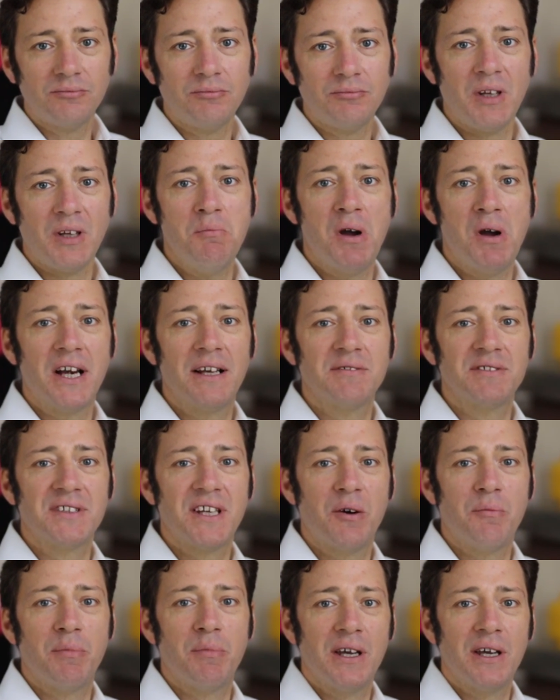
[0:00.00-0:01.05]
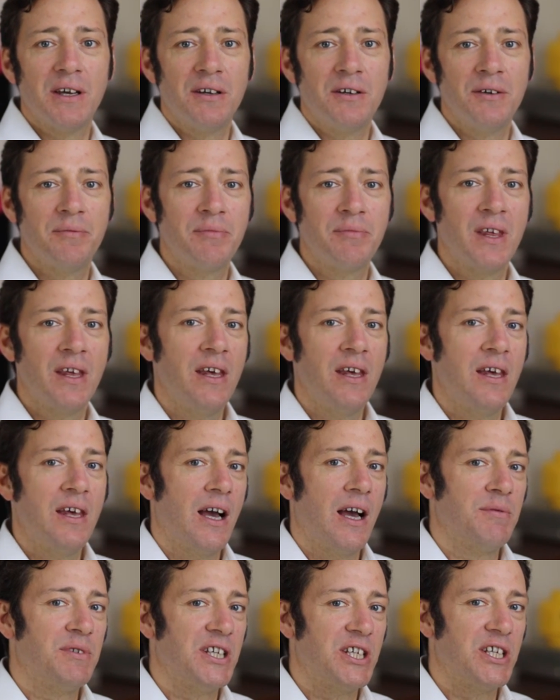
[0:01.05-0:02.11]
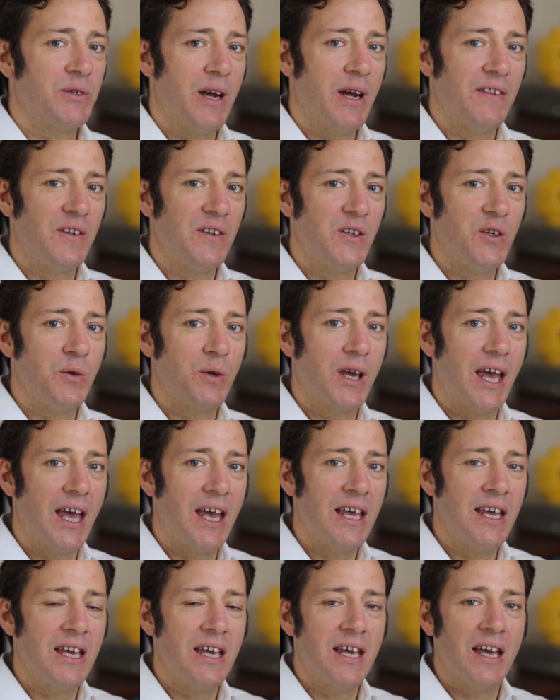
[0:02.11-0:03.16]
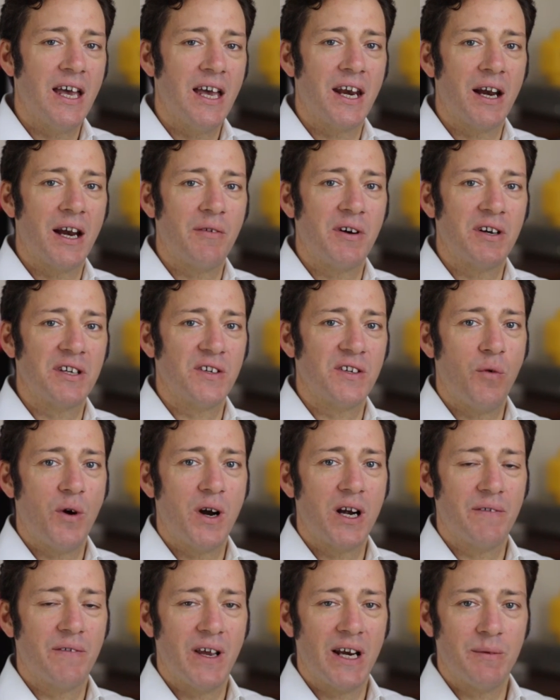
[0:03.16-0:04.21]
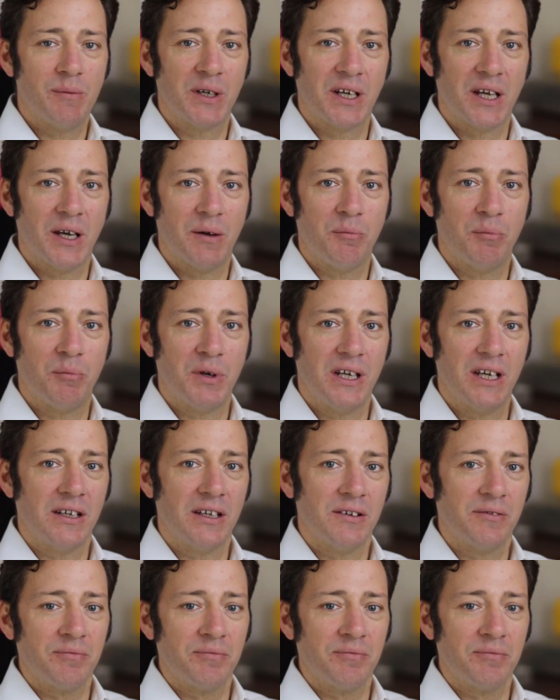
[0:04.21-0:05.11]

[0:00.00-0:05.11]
My name's Darren Beale. I'm situated in the UK and I run a software development company.